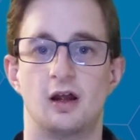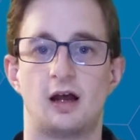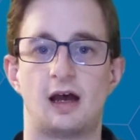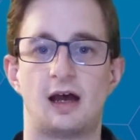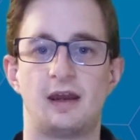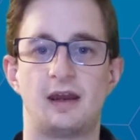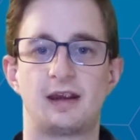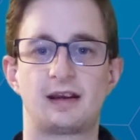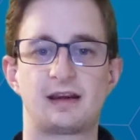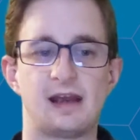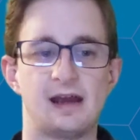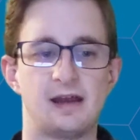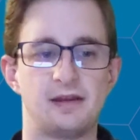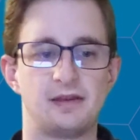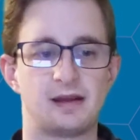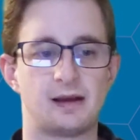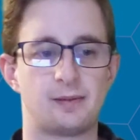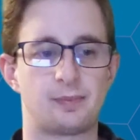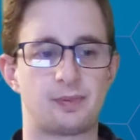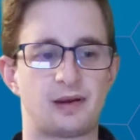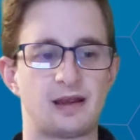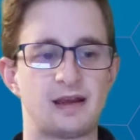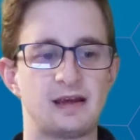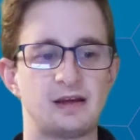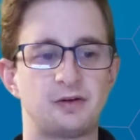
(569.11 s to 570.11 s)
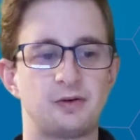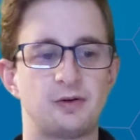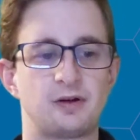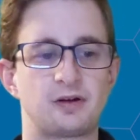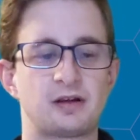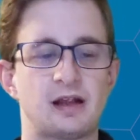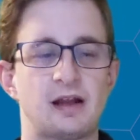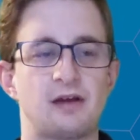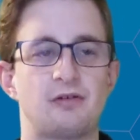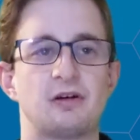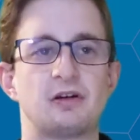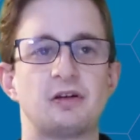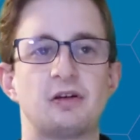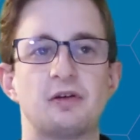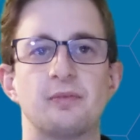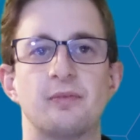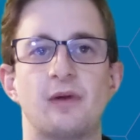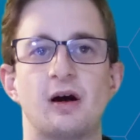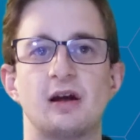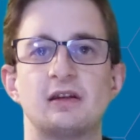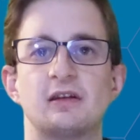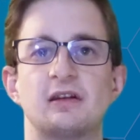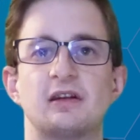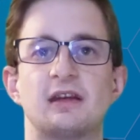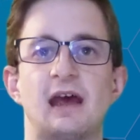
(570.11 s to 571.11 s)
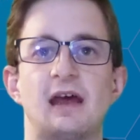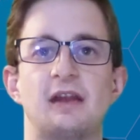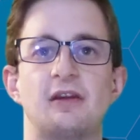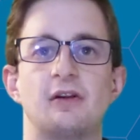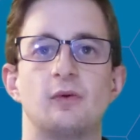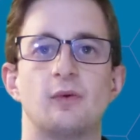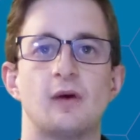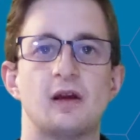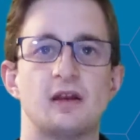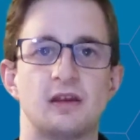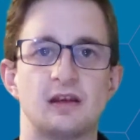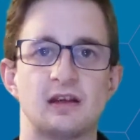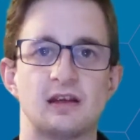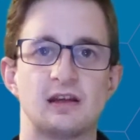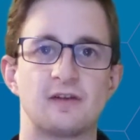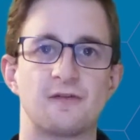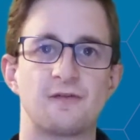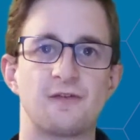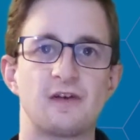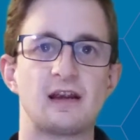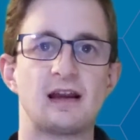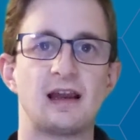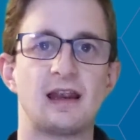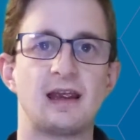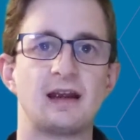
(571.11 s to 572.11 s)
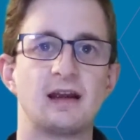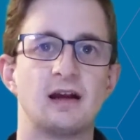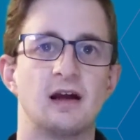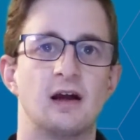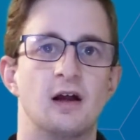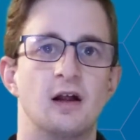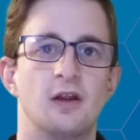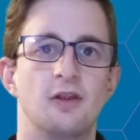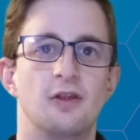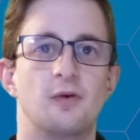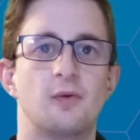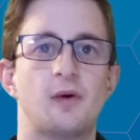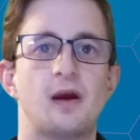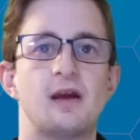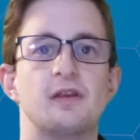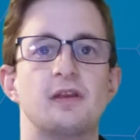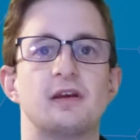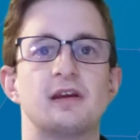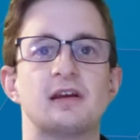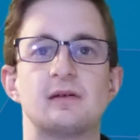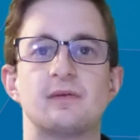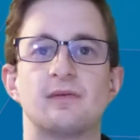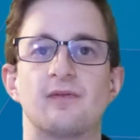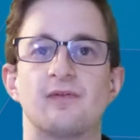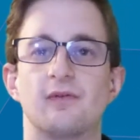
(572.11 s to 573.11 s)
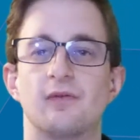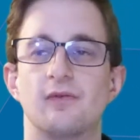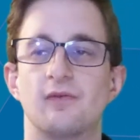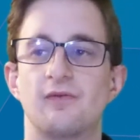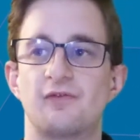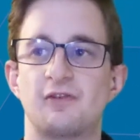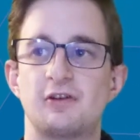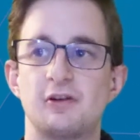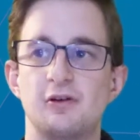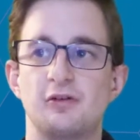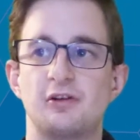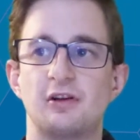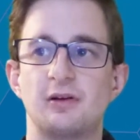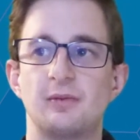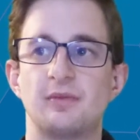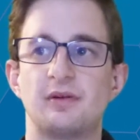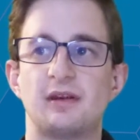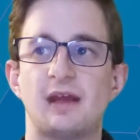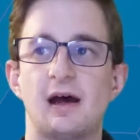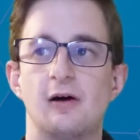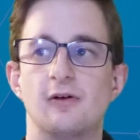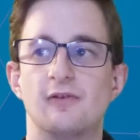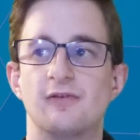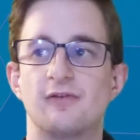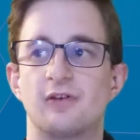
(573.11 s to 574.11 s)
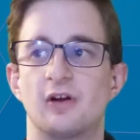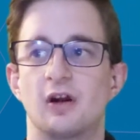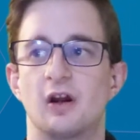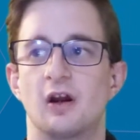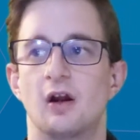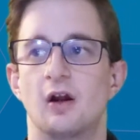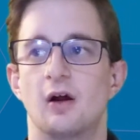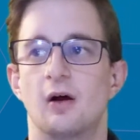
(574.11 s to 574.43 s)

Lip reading: And again, that plays to Accelerator's mindset and the way that he's feeling, the way that he views himself.